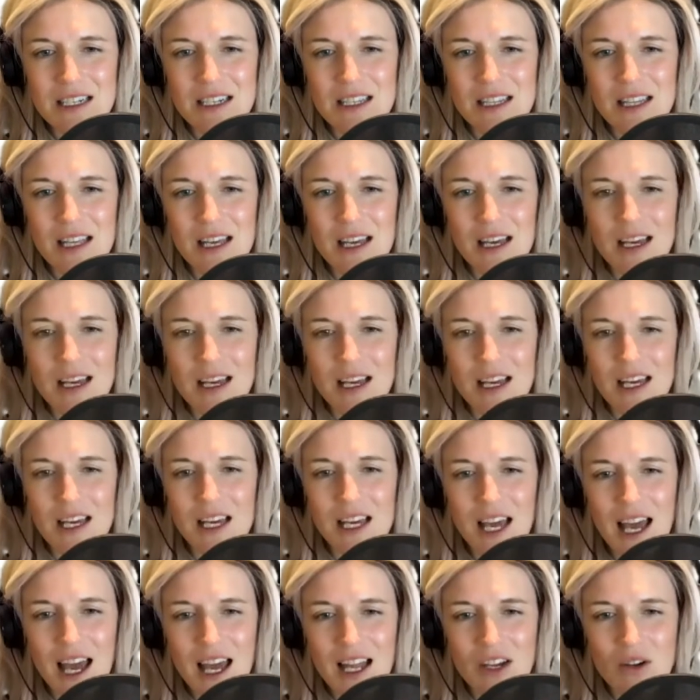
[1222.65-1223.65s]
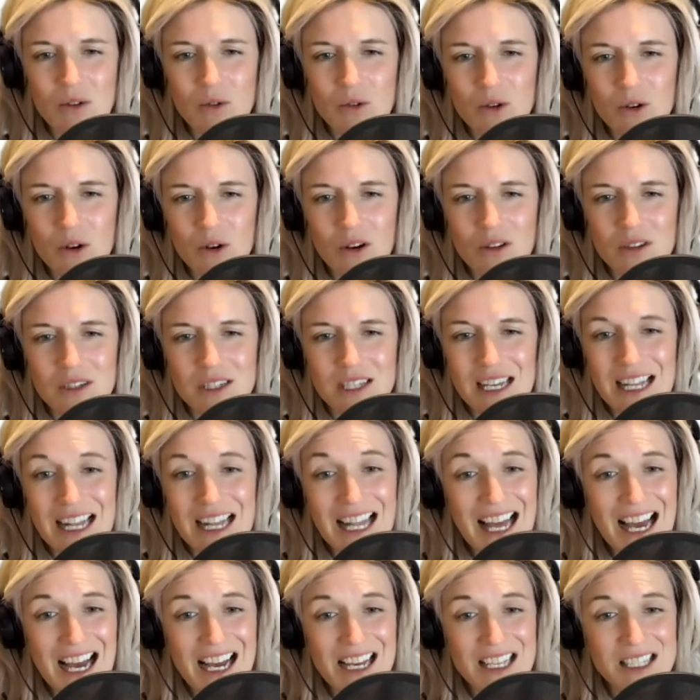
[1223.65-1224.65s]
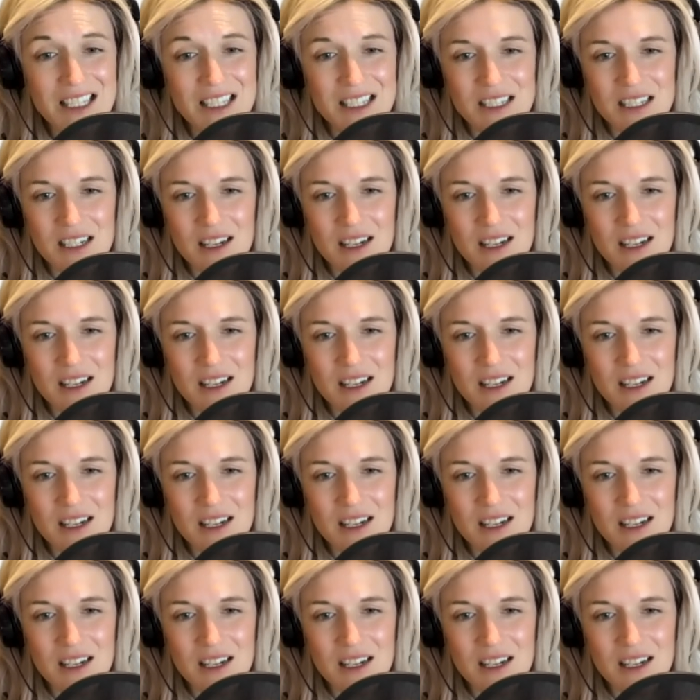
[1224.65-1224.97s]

the annual concert last